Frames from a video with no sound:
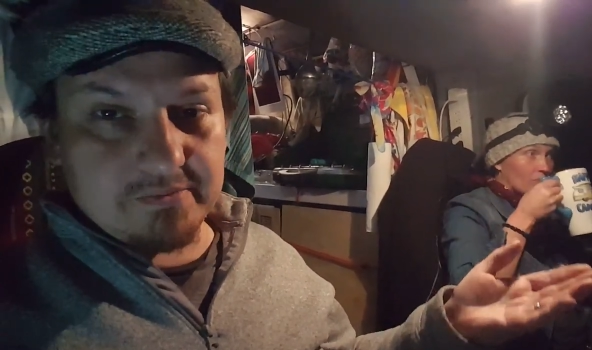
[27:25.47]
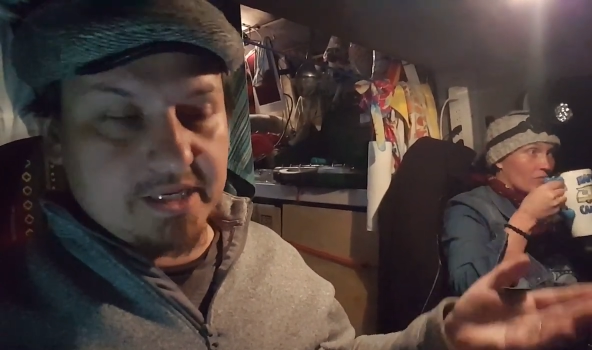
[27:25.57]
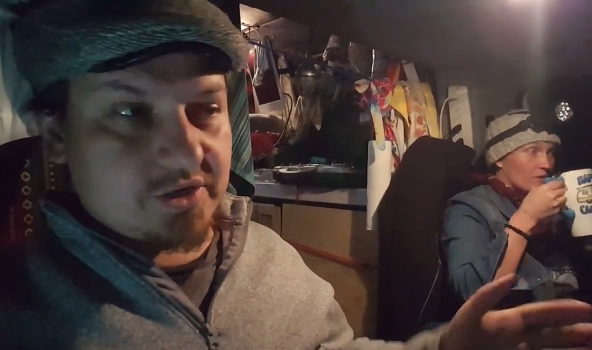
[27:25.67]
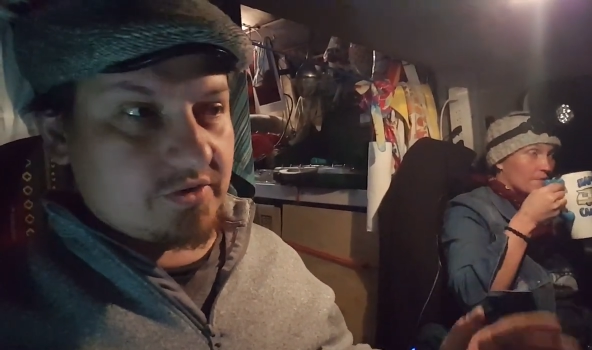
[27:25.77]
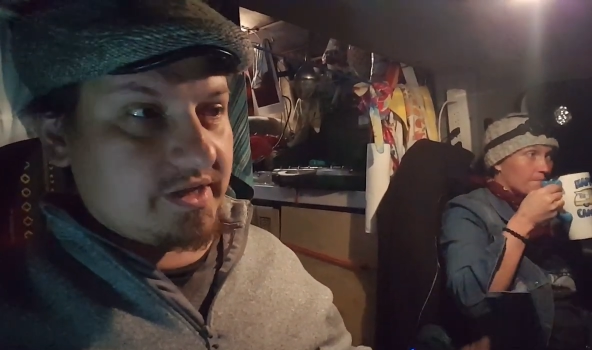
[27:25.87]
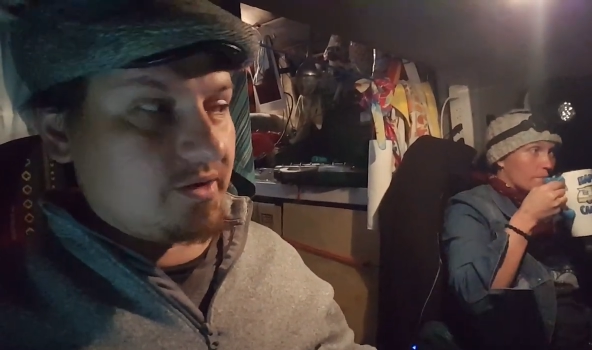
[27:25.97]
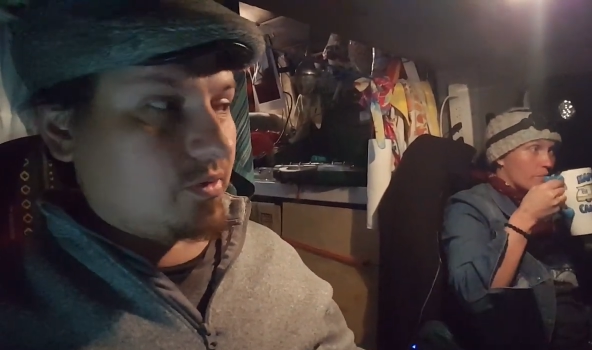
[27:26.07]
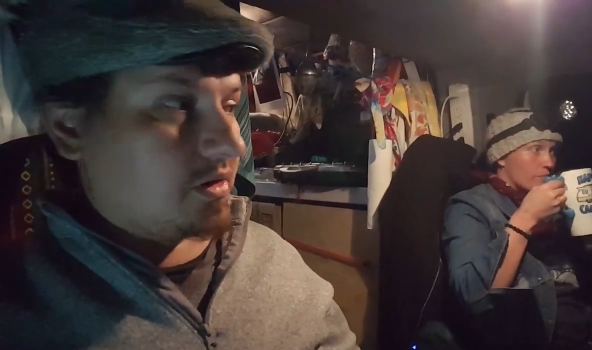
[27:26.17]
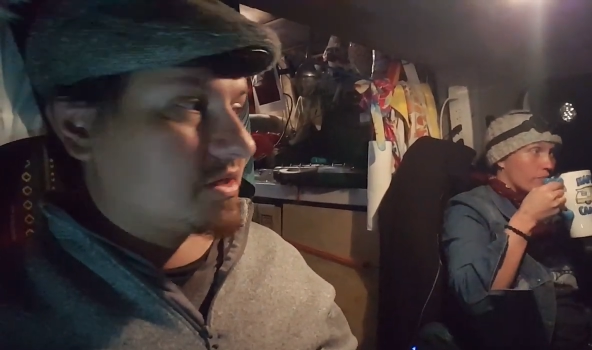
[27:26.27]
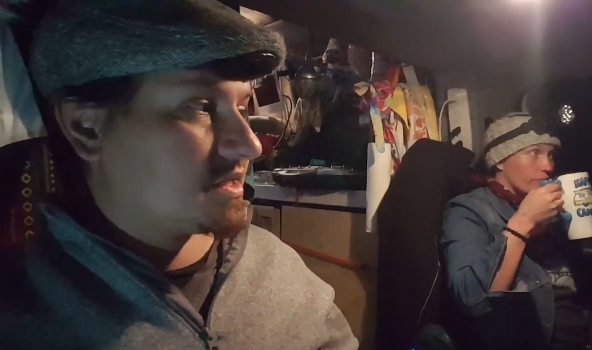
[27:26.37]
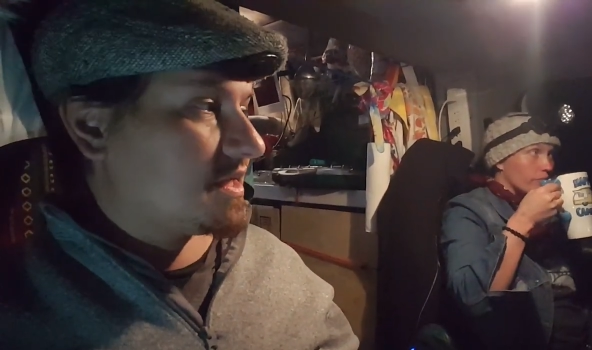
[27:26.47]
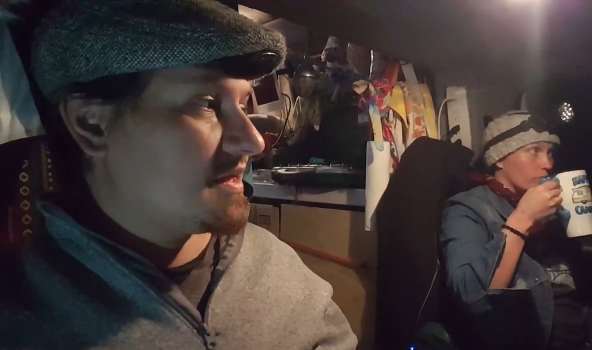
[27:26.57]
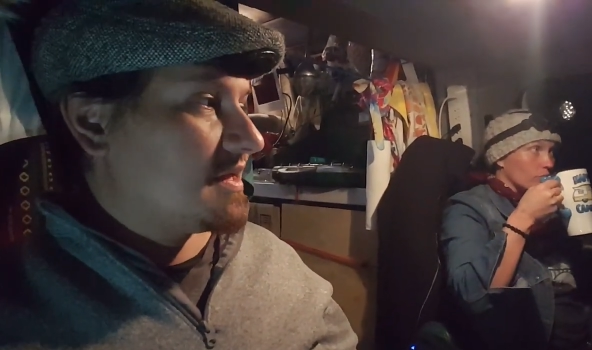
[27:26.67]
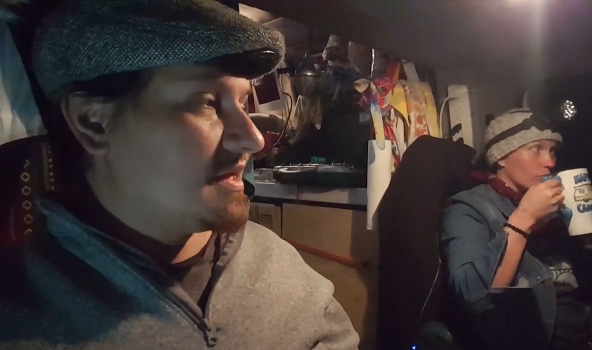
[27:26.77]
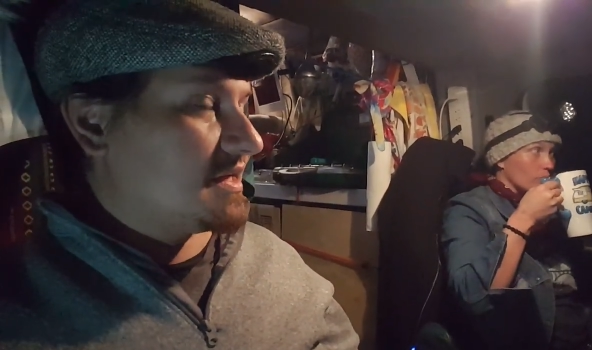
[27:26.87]
Speaker 1: make sure that it worked,
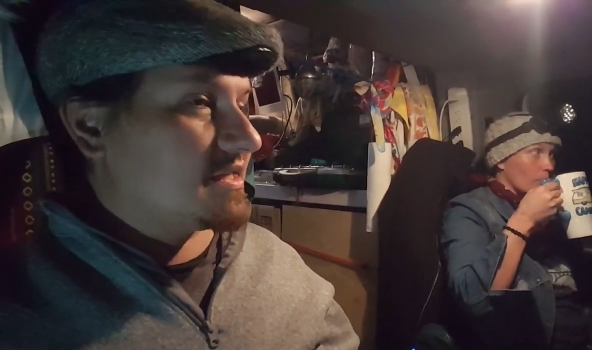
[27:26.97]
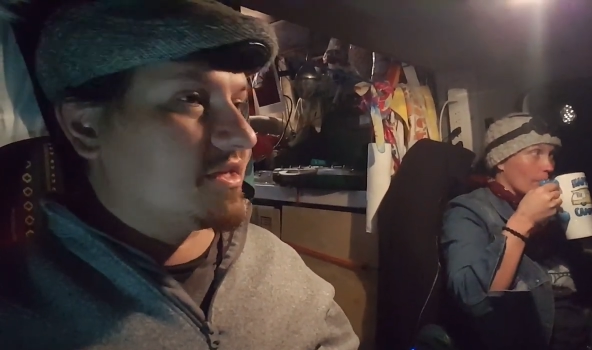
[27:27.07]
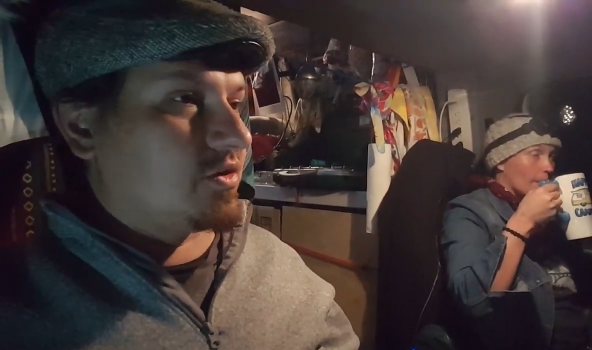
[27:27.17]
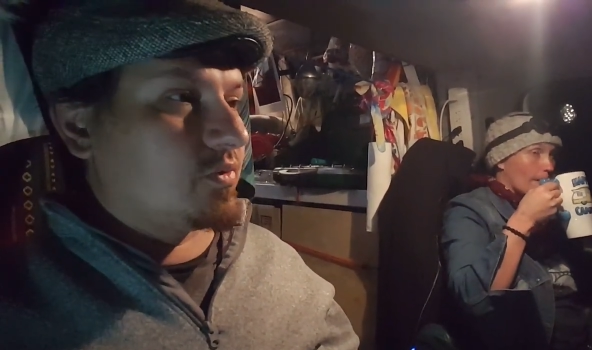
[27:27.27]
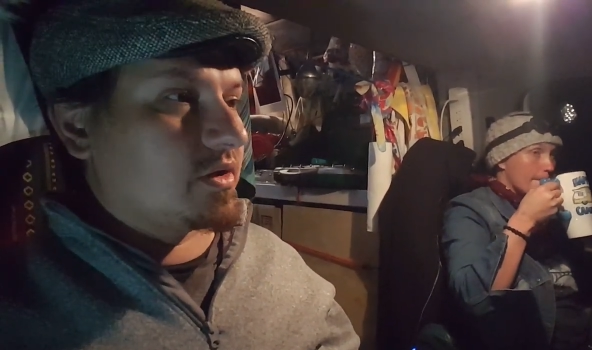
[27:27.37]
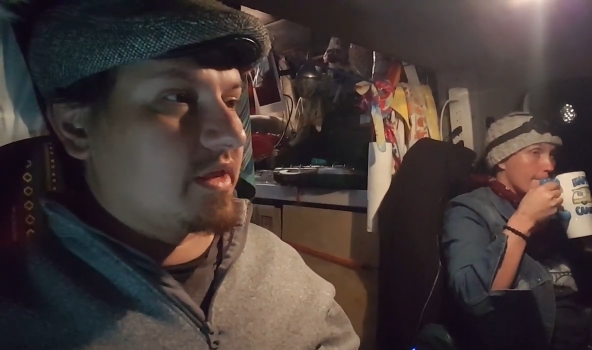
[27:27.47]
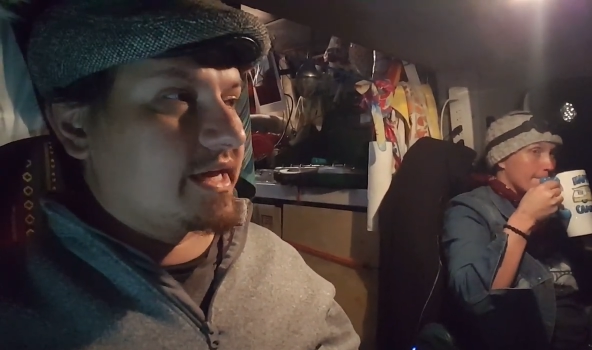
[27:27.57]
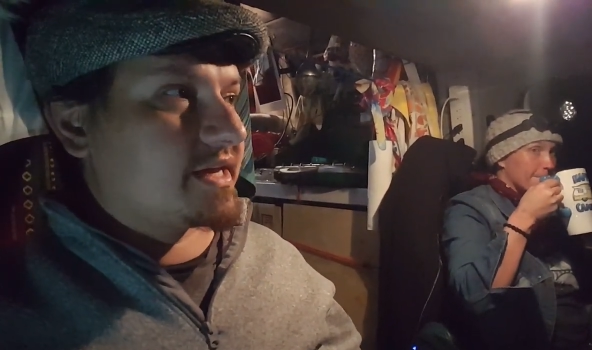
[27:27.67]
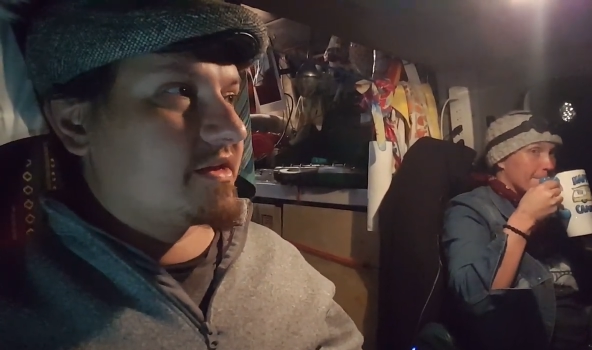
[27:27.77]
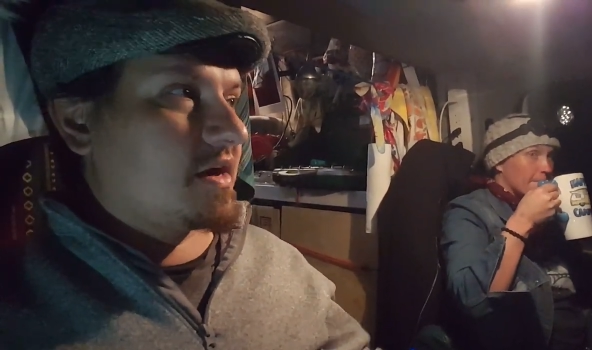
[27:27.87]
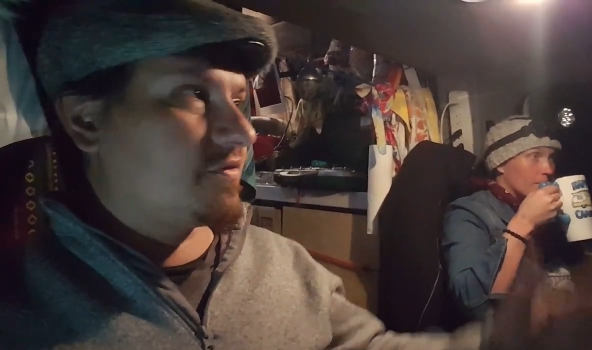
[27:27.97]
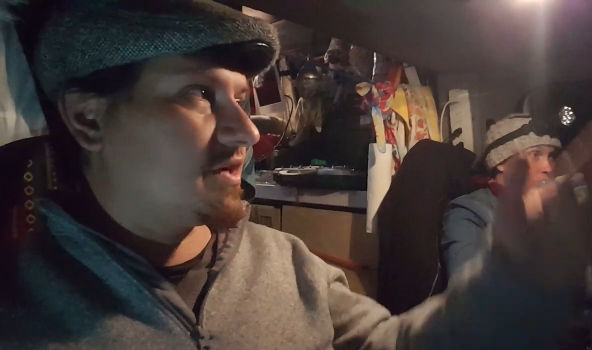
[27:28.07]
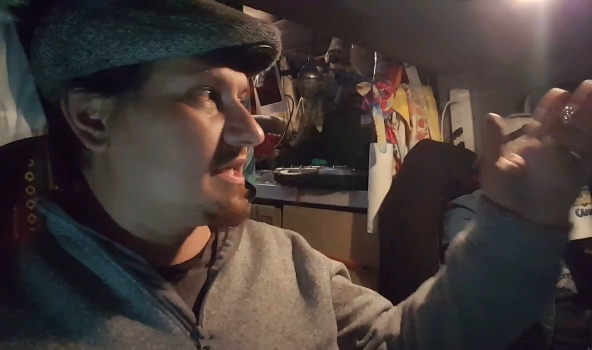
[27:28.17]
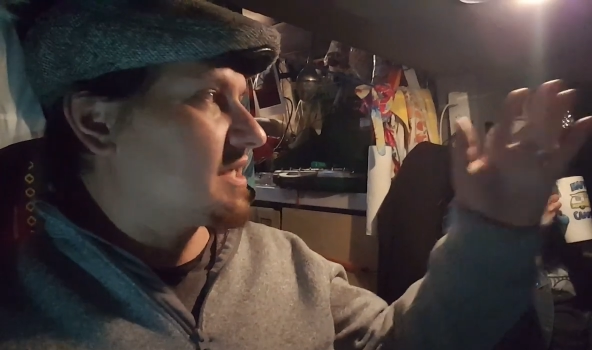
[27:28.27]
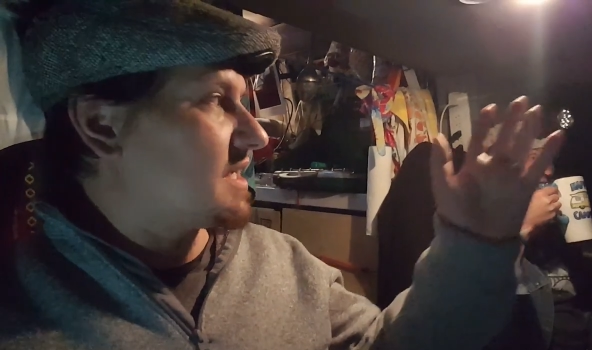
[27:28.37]
until we're like
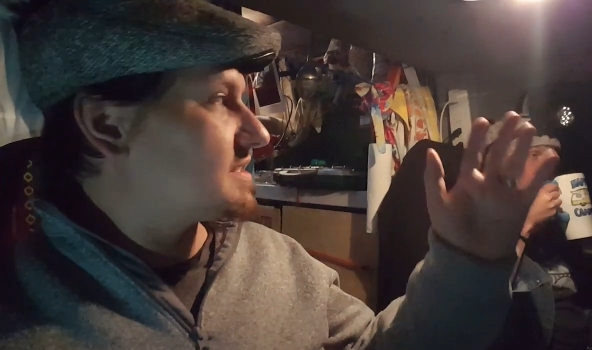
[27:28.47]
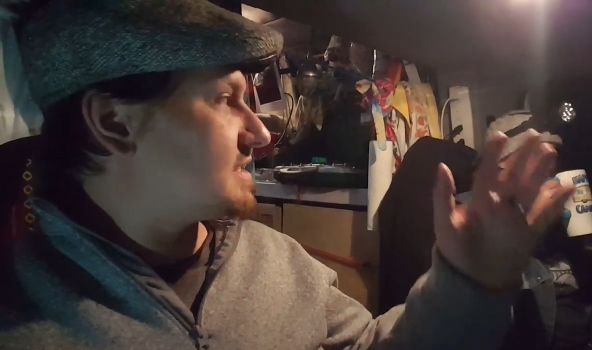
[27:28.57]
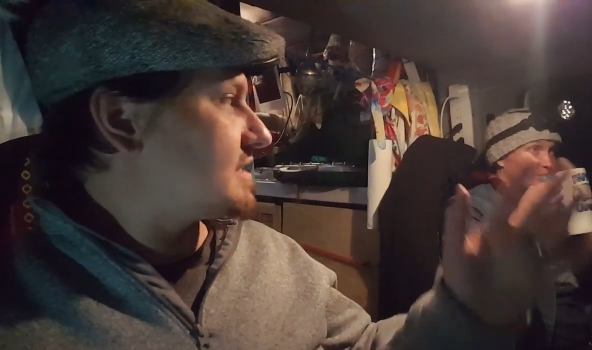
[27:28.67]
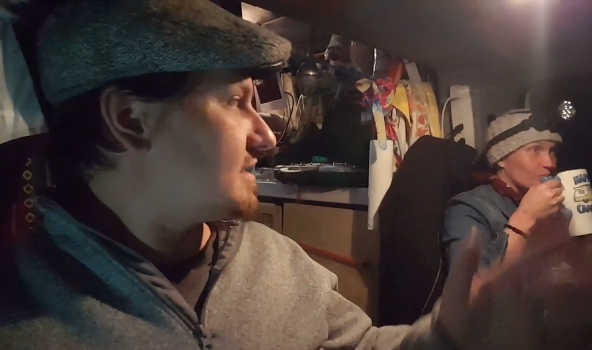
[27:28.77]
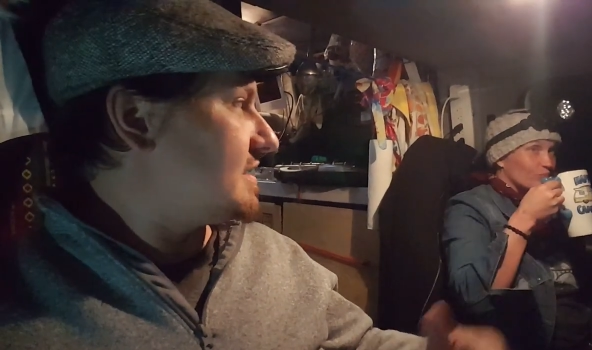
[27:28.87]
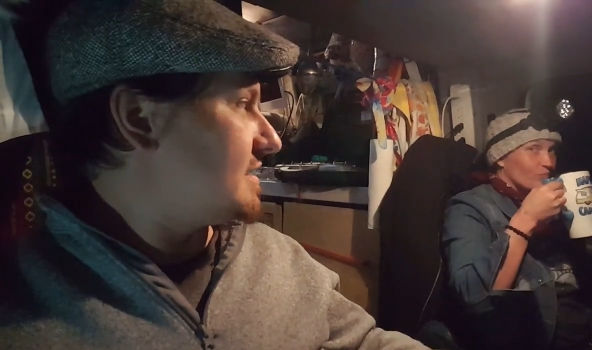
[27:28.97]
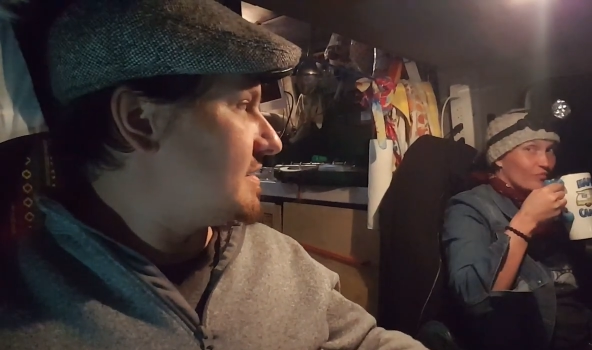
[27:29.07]
covered in dust in.